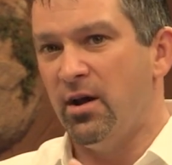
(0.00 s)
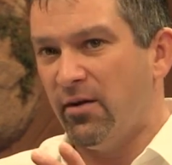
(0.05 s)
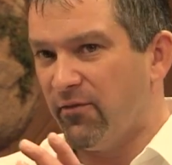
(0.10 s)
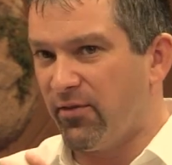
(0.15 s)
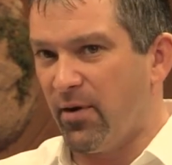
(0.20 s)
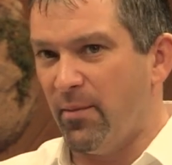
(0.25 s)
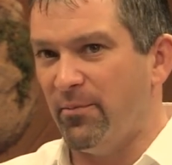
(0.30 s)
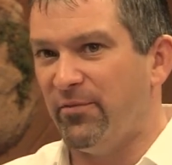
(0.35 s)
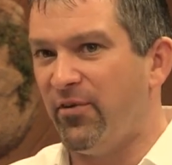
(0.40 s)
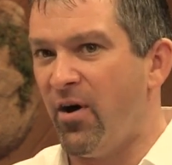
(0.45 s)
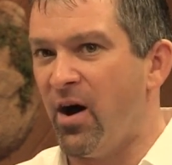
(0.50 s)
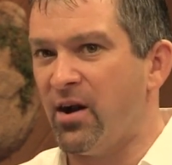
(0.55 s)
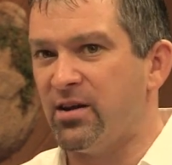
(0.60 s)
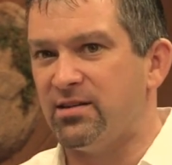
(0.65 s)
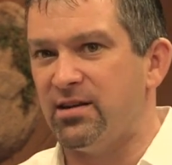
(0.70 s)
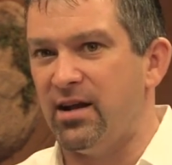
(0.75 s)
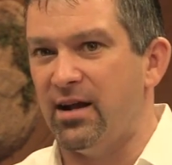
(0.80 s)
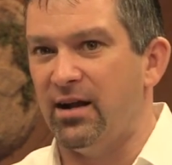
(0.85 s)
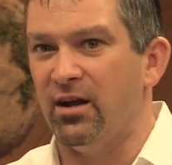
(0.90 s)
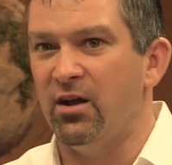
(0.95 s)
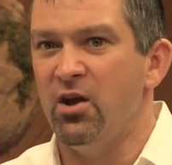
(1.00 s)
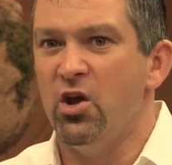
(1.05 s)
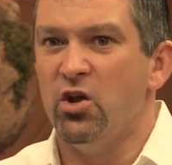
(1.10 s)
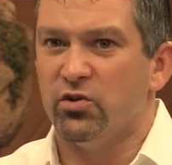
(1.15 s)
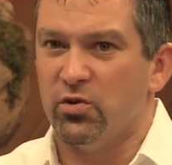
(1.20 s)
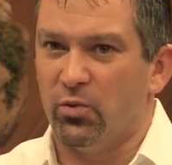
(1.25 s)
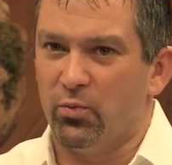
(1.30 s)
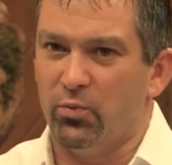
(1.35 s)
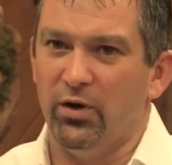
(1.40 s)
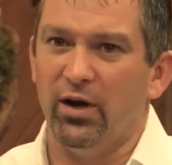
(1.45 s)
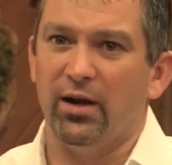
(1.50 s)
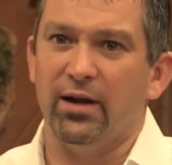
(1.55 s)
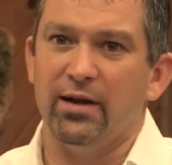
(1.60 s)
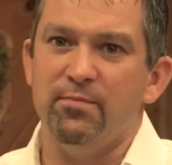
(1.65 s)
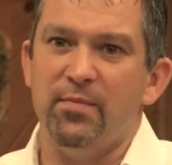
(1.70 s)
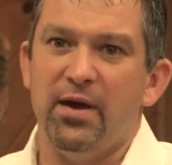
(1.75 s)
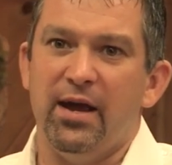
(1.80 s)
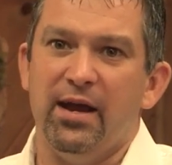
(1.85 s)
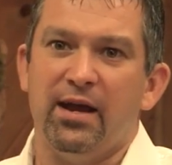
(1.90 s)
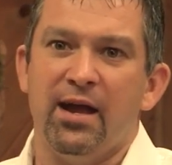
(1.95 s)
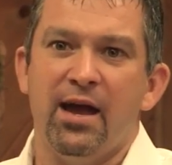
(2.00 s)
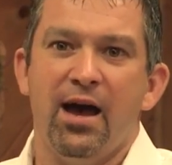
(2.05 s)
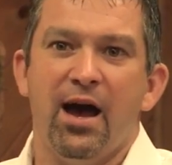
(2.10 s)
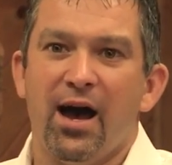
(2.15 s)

from Fox data to really make